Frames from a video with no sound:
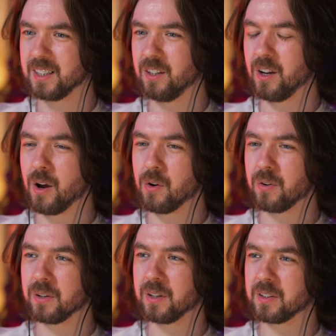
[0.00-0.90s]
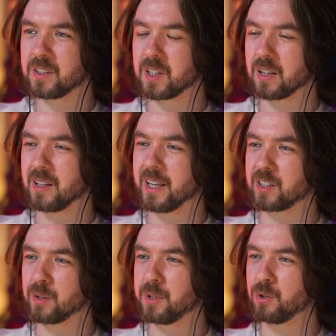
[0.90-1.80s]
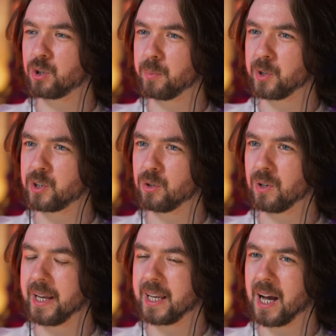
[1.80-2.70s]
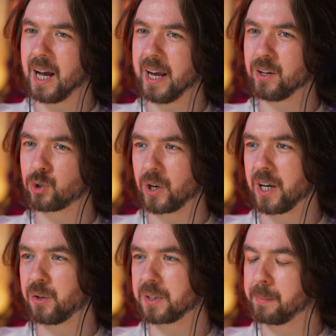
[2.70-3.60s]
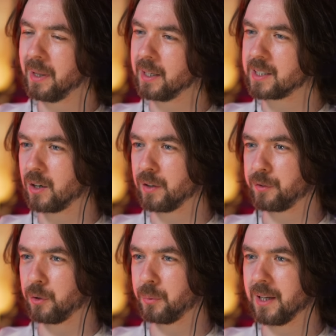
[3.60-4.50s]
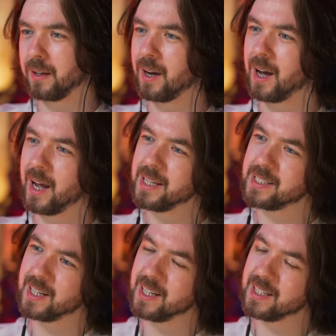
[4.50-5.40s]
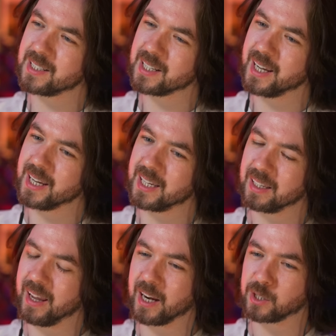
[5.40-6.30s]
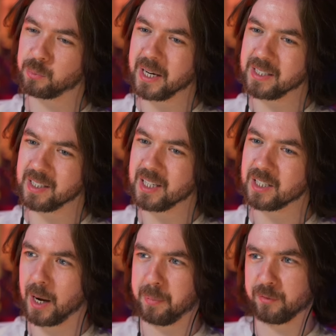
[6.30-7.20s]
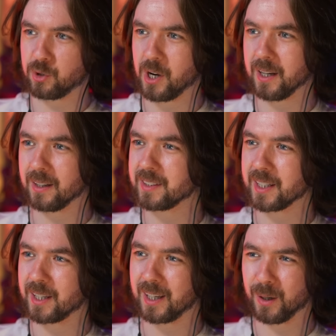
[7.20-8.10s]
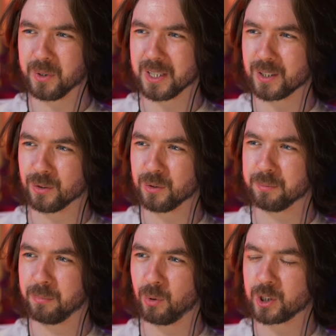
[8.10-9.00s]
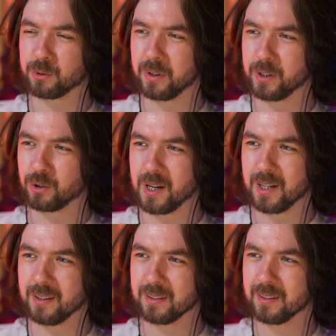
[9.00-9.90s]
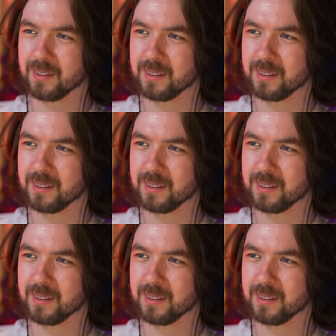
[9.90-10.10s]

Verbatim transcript: You know how like some YouTubers do like, I trained with the military for a week, I did like XYZ type of training. It's like, can we do mortuary training?